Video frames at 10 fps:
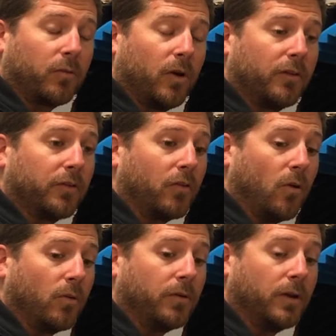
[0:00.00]
with
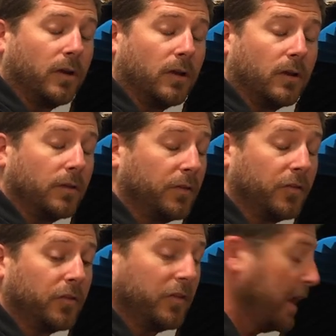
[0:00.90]
one stone,
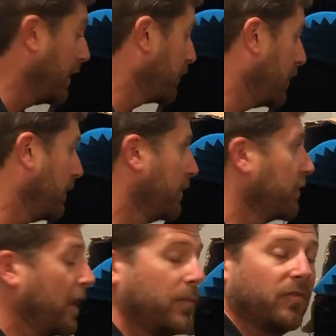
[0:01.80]
this is
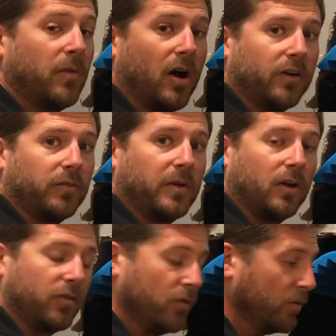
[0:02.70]
excellent. This type of
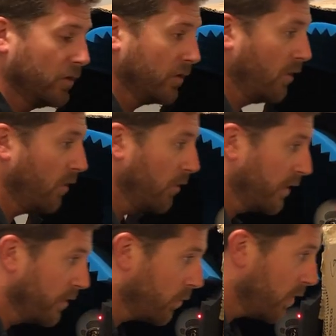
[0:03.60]
box because you can
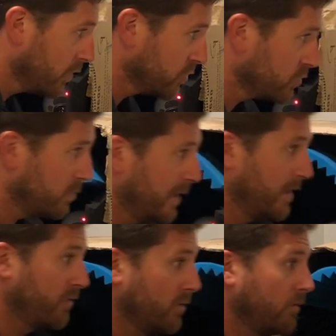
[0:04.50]
go in the
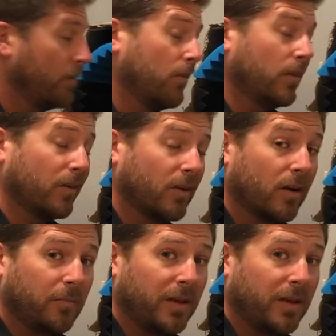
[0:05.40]
washroom and if you know that you're